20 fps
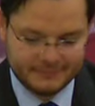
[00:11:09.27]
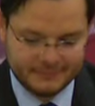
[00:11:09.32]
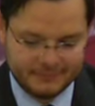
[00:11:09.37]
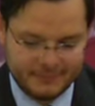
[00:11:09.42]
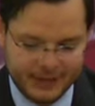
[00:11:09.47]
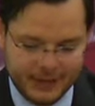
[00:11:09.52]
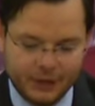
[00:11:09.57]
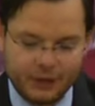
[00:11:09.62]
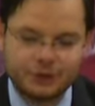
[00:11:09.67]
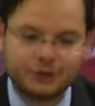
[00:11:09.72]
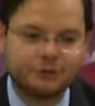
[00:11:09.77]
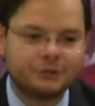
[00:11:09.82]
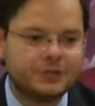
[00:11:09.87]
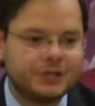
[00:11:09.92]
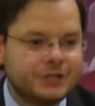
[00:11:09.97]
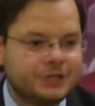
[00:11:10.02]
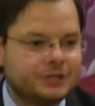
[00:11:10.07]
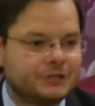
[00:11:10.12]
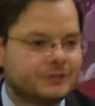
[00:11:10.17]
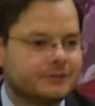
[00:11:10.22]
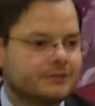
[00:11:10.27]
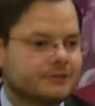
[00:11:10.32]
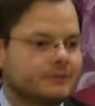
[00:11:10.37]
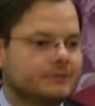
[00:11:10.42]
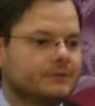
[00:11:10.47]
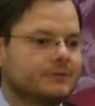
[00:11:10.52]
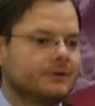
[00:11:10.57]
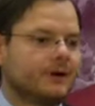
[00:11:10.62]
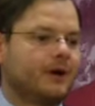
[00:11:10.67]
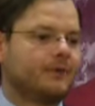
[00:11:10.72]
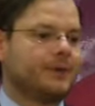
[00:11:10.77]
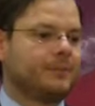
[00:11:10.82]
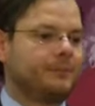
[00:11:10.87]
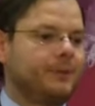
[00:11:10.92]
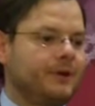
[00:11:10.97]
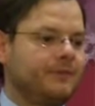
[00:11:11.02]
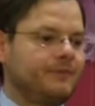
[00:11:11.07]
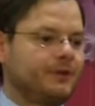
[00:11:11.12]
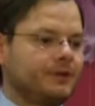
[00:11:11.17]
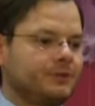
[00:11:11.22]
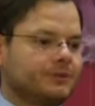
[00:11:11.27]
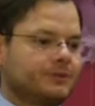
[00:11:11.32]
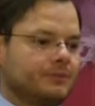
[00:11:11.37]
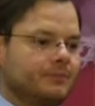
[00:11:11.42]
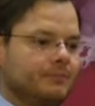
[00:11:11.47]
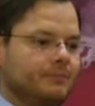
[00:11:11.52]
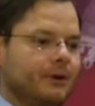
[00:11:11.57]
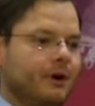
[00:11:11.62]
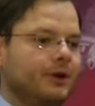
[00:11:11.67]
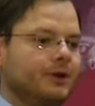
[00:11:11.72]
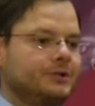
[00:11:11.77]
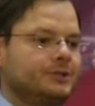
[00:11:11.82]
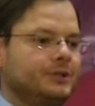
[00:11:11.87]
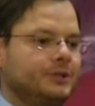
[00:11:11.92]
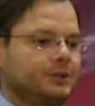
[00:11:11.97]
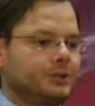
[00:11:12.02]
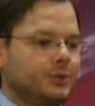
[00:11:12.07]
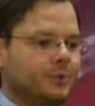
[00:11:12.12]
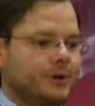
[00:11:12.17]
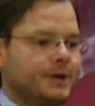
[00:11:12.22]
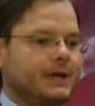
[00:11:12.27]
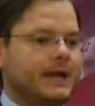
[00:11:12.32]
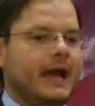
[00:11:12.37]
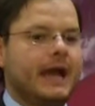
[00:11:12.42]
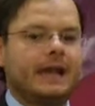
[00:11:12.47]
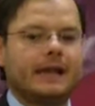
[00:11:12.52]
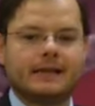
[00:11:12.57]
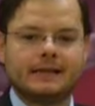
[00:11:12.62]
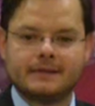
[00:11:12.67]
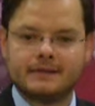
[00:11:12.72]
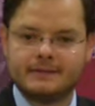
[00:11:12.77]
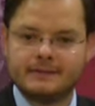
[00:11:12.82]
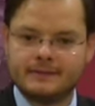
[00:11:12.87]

big contradictions of the previous policy toward the island.